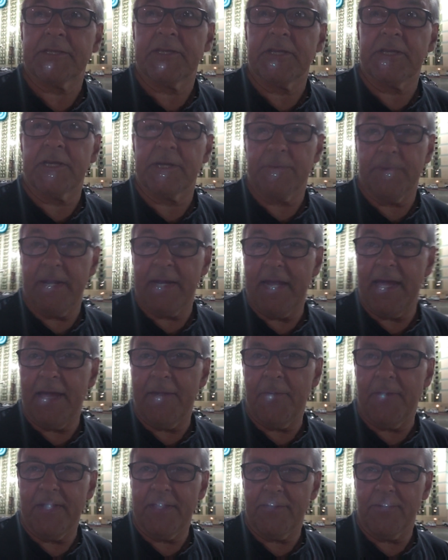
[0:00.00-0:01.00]
year when I
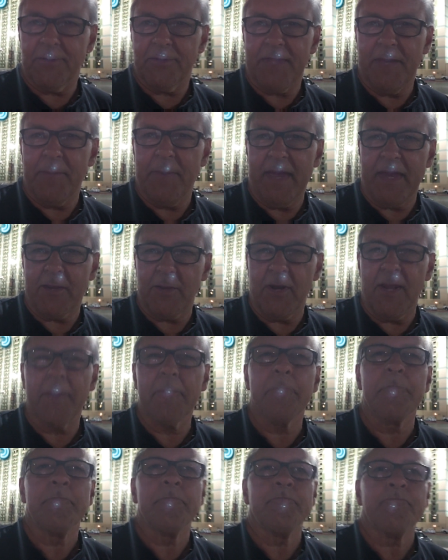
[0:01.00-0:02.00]
went to Temecula.
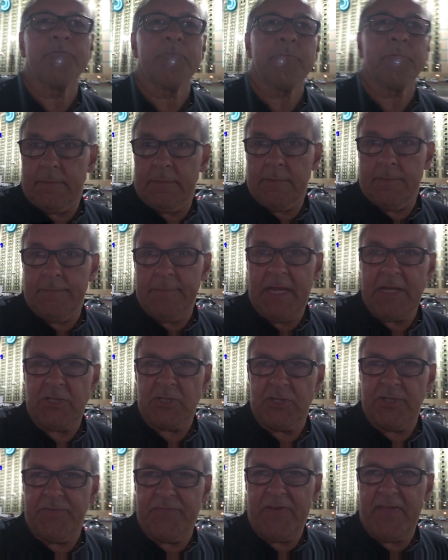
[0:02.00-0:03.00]

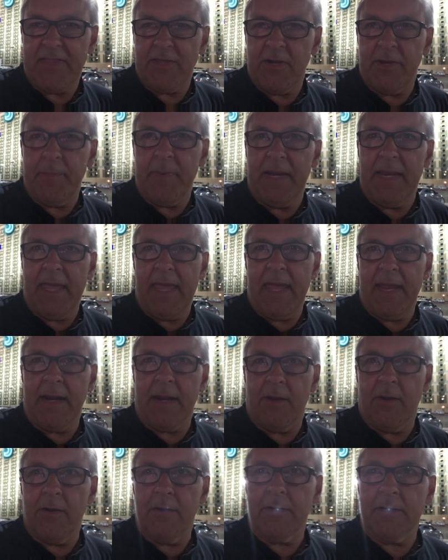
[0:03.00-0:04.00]
Mentioned Fedor
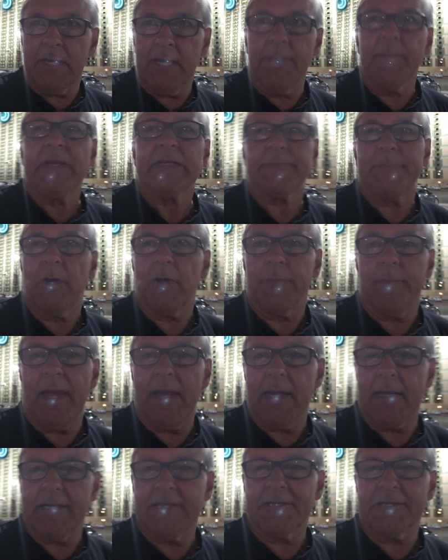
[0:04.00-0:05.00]
Emelianenko. He must be on my
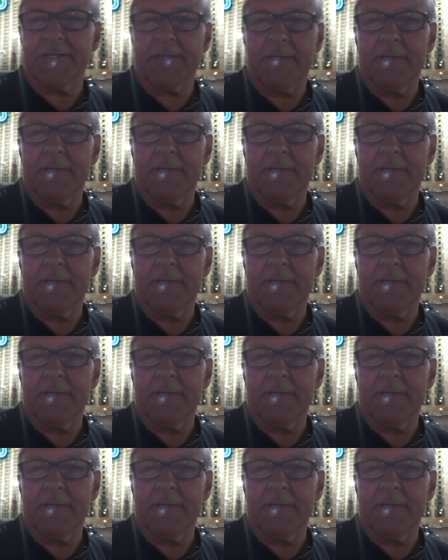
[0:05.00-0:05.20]
list.